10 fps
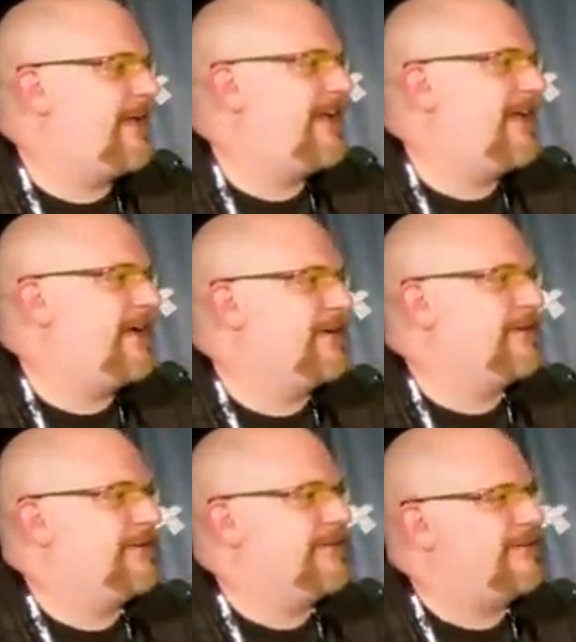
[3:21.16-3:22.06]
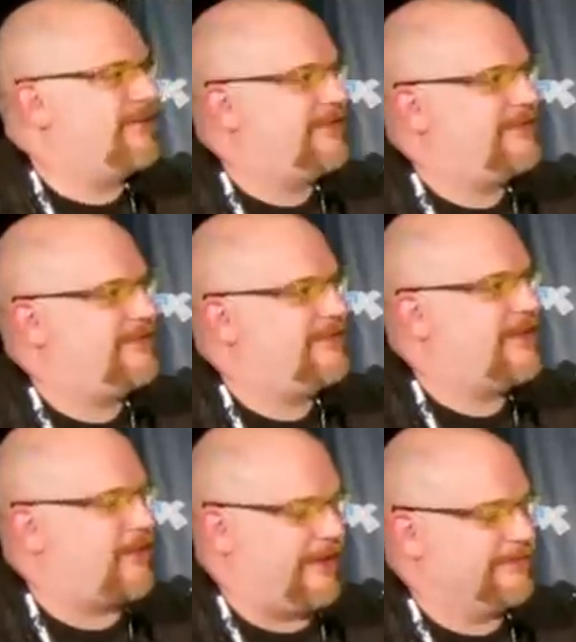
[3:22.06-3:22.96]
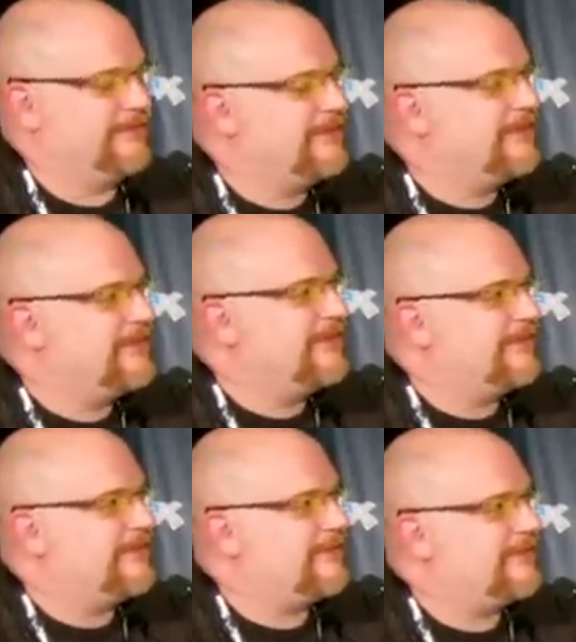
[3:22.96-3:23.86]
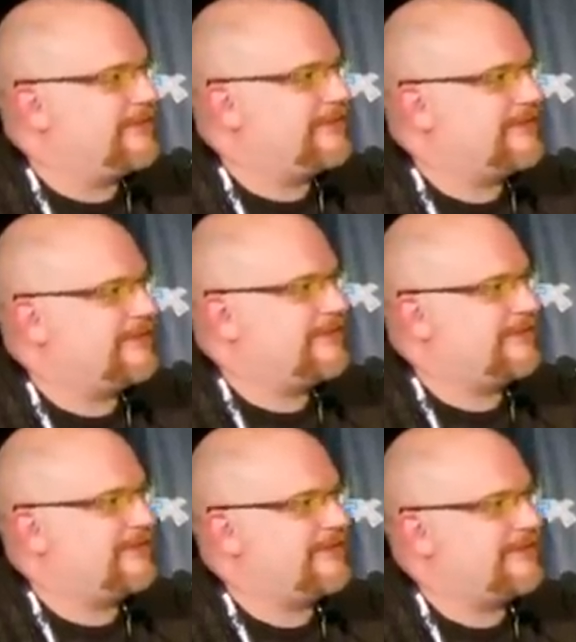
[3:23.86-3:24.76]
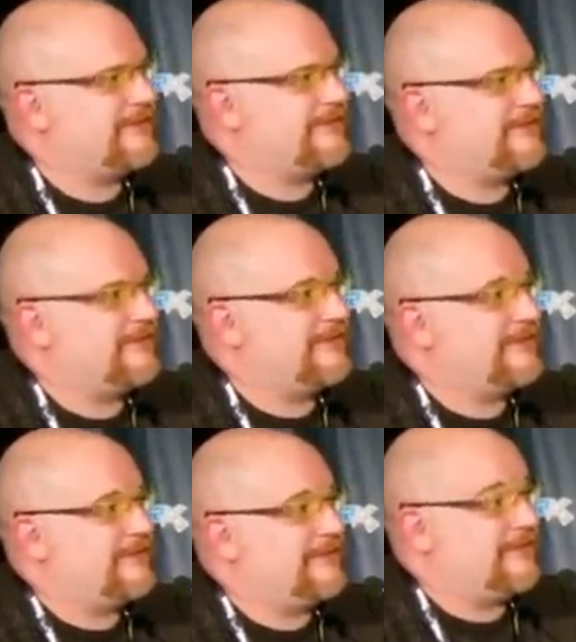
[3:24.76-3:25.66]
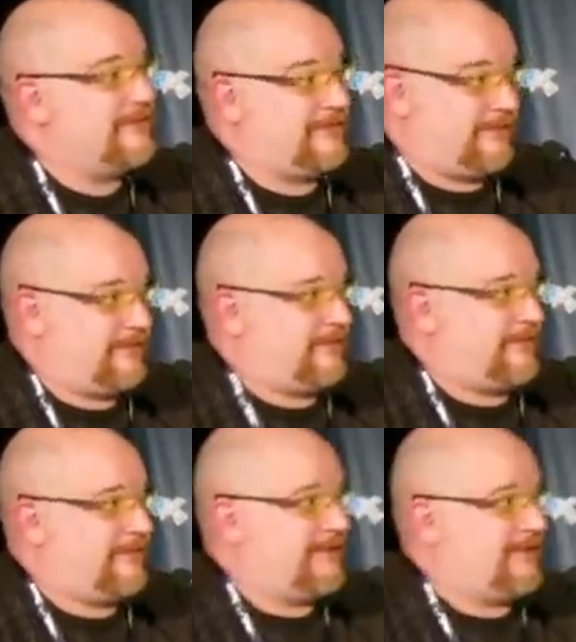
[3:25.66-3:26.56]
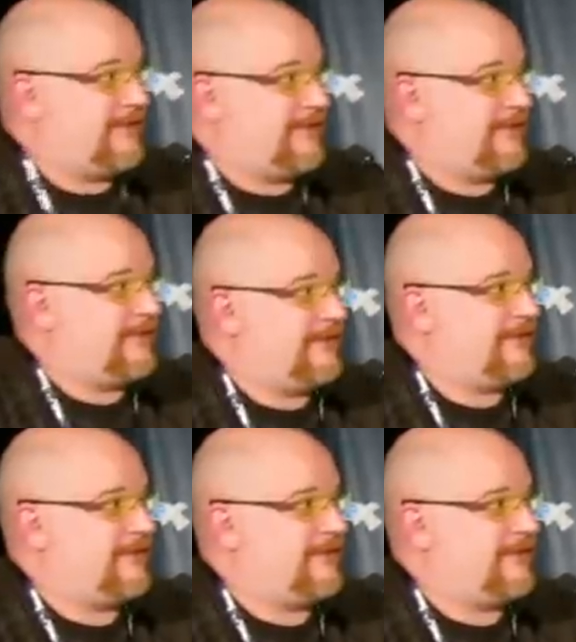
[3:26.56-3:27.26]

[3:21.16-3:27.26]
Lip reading: (silent)